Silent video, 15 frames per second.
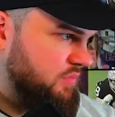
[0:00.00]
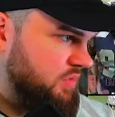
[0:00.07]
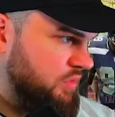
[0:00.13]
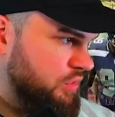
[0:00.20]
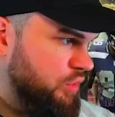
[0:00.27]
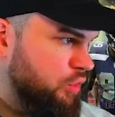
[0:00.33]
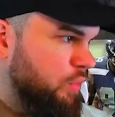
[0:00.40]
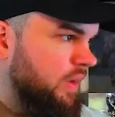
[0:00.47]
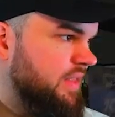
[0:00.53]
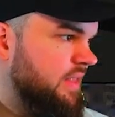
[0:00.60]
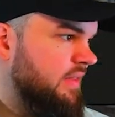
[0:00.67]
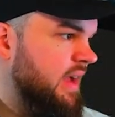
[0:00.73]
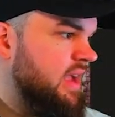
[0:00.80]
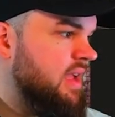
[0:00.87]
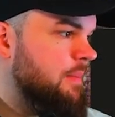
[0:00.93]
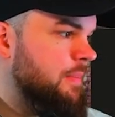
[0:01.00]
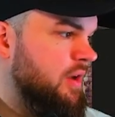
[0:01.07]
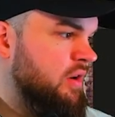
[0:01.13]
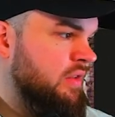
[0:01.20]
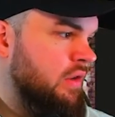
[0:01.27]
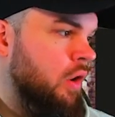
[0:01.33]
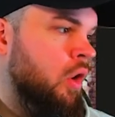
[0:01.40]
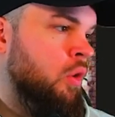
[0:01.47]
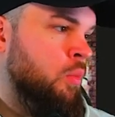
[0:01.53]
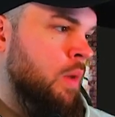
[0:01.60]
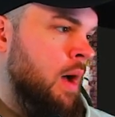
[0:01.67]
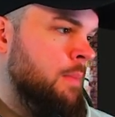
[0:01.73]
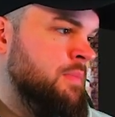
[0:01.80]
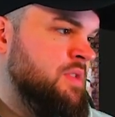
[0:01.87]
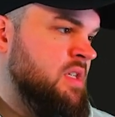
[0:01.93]
do I like him better than Alt
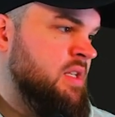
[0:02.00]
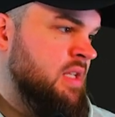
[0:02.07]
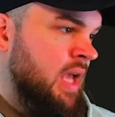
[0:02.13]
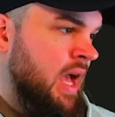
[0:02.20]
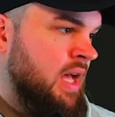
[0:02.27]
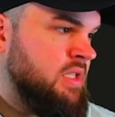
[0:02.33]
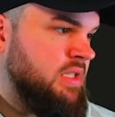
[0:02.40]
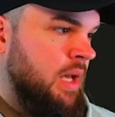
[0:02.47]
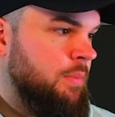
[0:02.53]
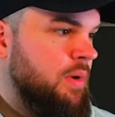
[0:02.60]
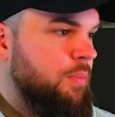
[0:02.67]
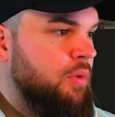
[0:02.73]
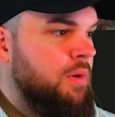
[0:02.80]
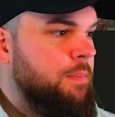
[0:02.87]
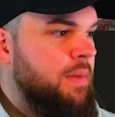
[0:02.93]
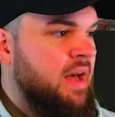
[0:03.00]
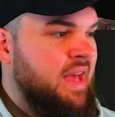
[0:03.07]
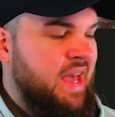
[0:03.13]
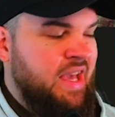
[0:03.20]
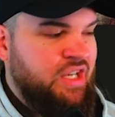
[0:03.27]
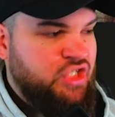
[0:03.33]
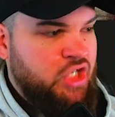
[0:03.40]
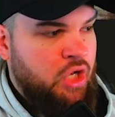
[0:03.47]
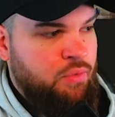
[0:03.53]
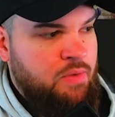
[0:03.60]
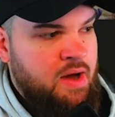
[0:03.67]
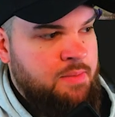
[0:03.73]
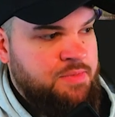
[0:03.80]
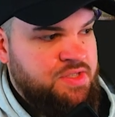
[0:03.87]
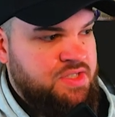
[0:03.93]
Robinson? Yes. I'm going to put him by A'Shawn
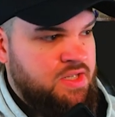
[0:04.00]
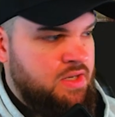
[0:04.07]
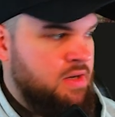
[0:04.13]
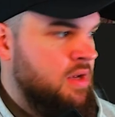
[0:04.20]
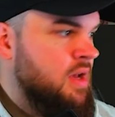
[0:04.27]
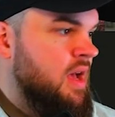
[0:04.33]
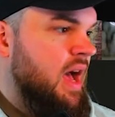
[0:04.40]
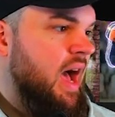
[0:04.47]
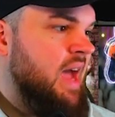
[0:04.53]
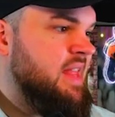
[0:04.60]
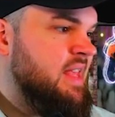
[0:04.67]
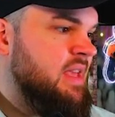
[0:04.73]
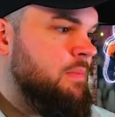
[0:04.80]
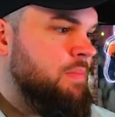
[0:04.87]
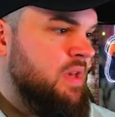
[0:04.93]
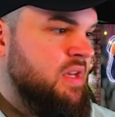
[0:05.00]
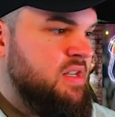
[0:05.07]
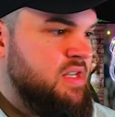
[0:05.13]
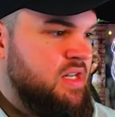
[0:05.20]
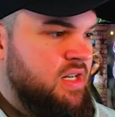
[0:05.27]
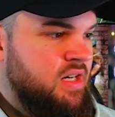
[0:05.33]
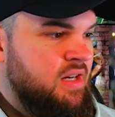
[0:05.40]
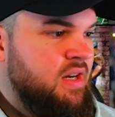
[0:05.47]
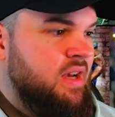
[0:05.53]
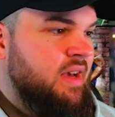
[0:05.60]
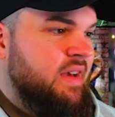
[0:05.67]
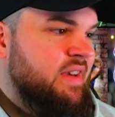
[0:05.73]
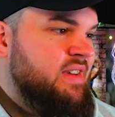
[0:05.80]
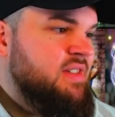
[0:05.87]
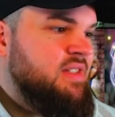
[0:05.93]
Robinson. I think B tier.
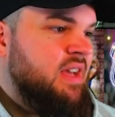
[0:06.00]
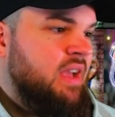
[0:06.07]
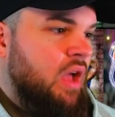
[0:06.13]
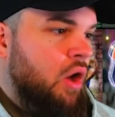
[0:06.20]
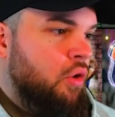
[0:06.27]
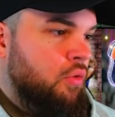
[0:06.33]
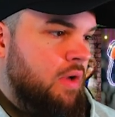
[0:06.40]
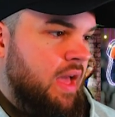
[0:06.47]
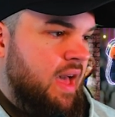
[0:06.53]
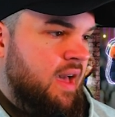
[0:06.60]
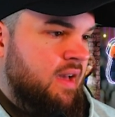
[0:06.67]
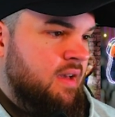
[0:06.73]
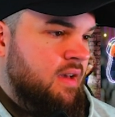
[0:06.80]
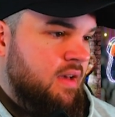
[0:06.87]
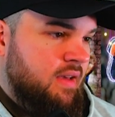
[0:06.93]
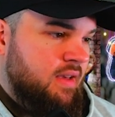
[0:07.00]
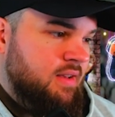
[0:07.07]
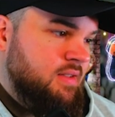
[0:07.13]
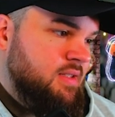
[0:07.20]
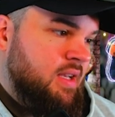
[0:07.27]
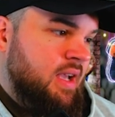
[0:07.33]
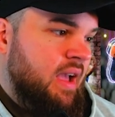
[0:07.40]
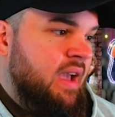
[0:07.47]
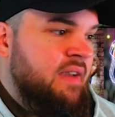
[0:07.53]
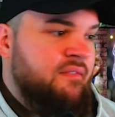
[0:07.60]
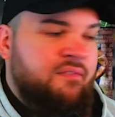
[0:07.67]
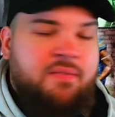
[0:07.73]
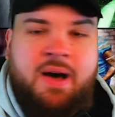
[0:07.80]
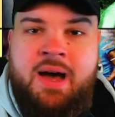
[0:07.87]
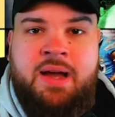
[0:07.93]
He's like okay. He's like a
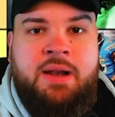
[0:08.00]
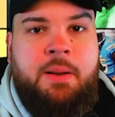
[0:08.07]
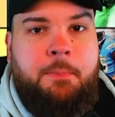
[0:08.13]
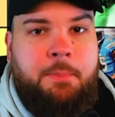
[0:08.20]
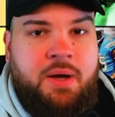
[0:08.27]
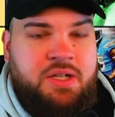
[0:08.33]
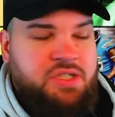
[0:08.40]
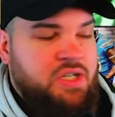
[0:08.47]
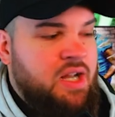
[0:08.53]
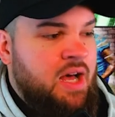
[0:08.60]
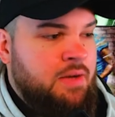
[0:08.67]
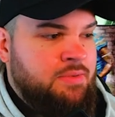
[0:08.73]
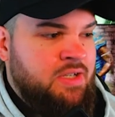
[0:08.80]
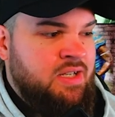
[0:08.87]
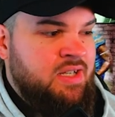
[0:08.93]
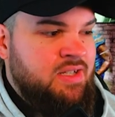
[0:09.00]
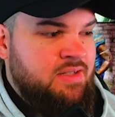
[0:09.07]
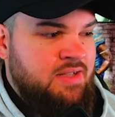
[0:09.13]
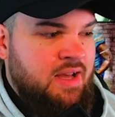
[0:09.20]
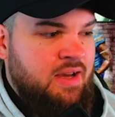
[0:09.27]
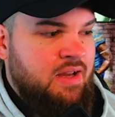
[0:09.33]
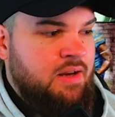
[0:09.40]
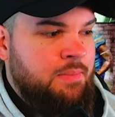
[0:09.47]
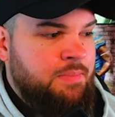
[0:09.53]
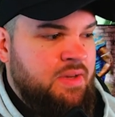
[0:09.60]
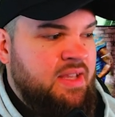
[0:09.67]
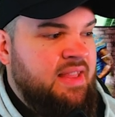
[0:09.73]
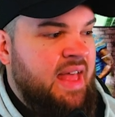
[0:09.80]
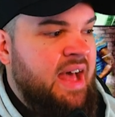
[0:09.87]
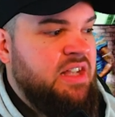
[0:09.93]
fine budget option. He's not going to
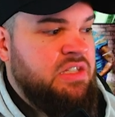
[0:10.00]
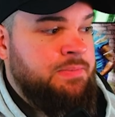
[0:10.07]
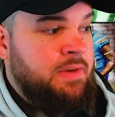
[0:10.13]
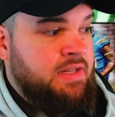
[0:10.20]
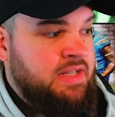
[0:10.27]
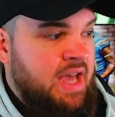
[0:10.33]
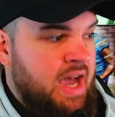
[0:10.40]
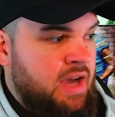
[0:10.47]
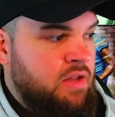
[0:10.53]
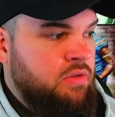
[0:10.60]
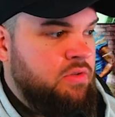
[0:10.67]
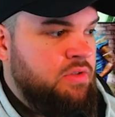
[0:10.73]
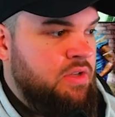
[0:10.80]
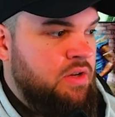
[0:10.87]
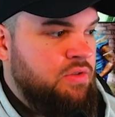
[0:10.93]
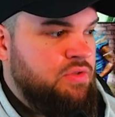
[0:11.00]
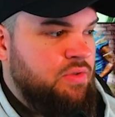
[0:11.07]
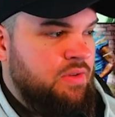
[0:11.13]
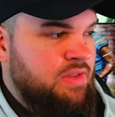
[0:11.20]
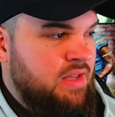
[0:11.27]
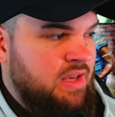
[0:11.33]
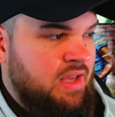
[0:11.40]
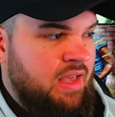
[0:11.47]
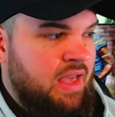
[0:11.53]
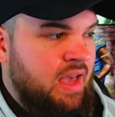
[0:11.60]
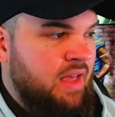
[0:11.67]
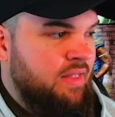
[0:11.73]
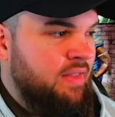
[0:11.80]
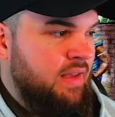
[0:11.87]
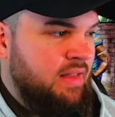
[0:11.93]
be that spectacular though. So I think
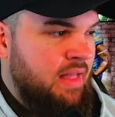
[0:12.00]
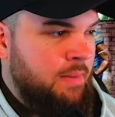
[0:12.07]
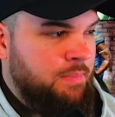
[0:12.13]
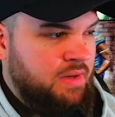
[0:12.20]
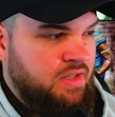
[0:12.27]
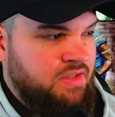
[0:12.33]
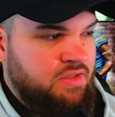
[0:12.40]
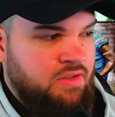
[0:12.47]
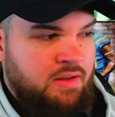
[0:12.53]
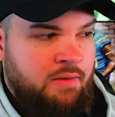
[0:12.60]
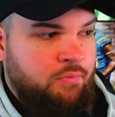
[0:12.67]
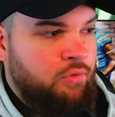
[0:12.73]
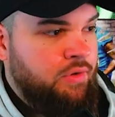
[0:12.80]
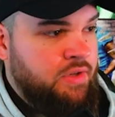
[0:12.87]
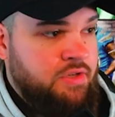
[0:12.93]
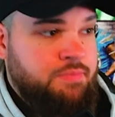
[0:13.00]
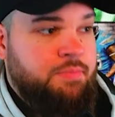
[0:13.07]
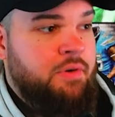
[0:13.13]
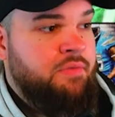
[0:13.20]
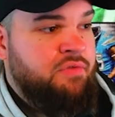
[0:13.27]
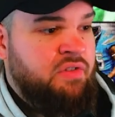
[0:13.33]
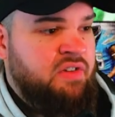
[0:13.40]
again, like that B tier level is perfectly